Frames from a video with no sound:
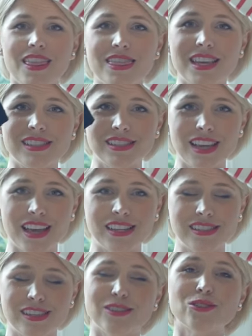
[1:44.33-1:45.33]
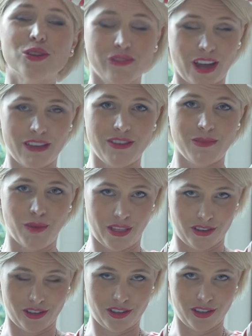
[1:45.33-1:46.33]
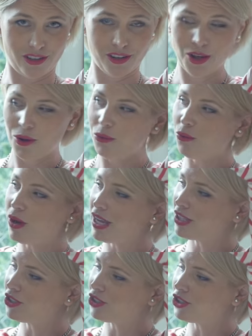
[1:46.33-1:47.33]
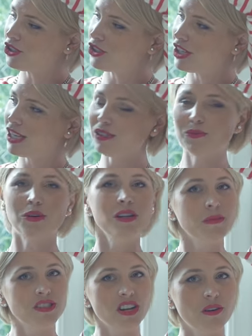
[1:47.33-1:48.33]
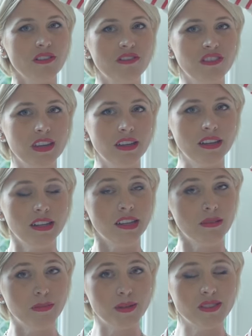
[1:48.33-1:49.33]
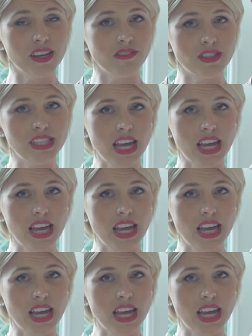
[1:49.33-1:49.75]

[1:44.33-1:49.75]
This says Surviving Motherhood, which is pretty much how I feel most every